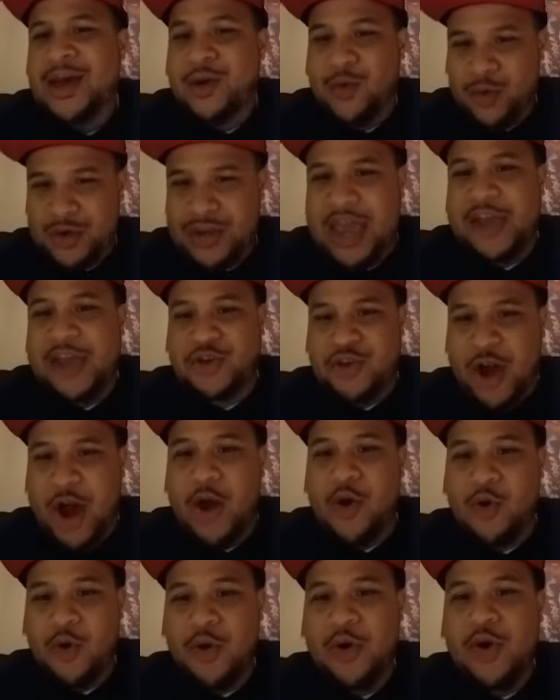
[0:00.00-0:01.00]
There you
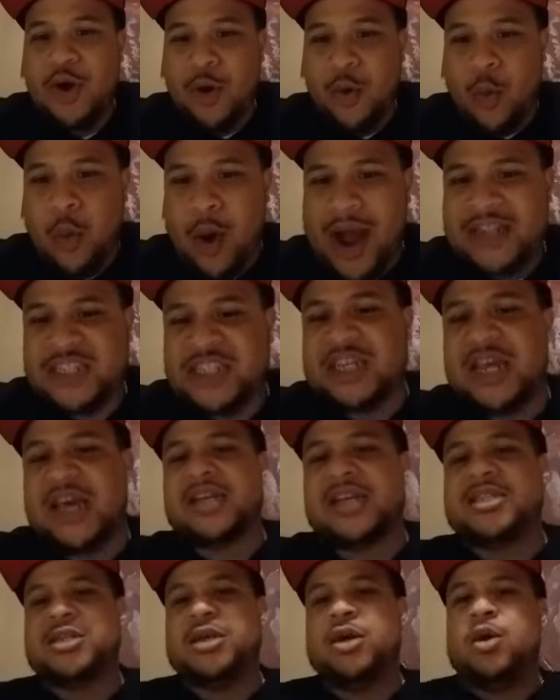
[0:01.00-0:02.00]
go. Watch
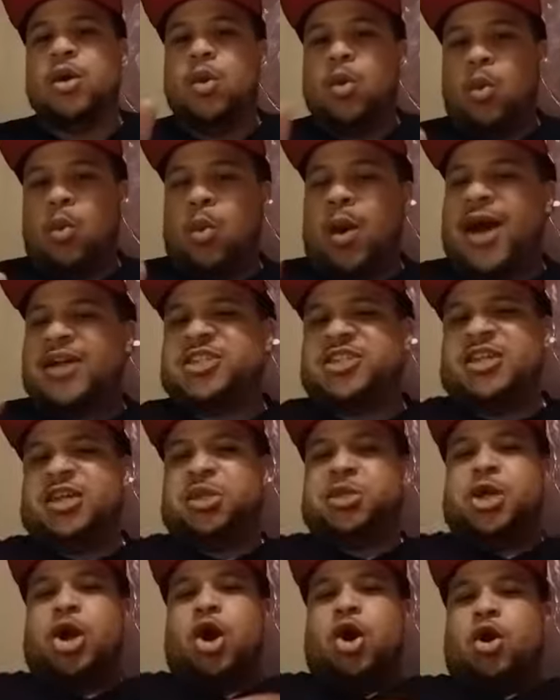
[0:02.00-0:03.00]
this. Watch this,
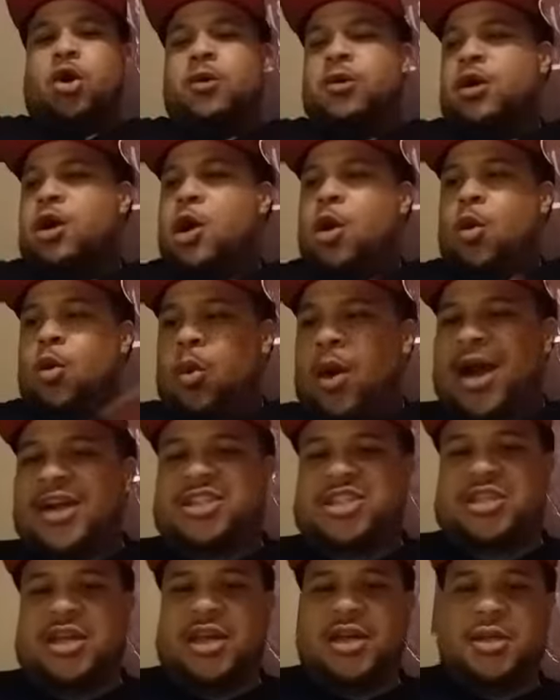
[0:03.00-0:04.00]
y'all.
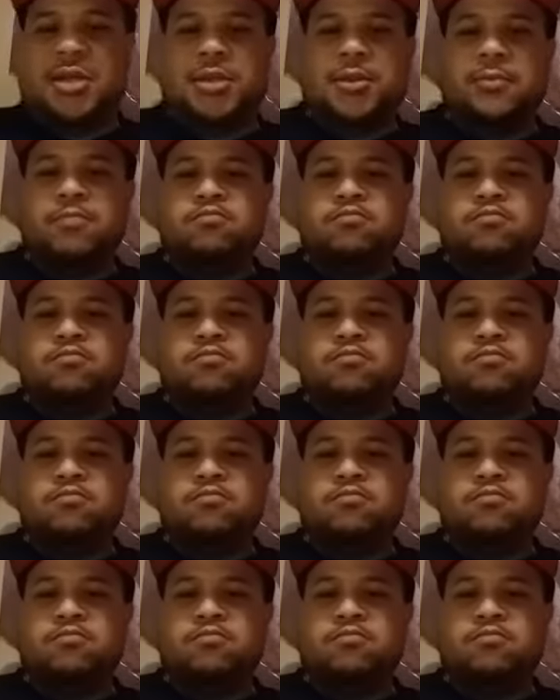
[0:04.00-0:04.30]
Watch this.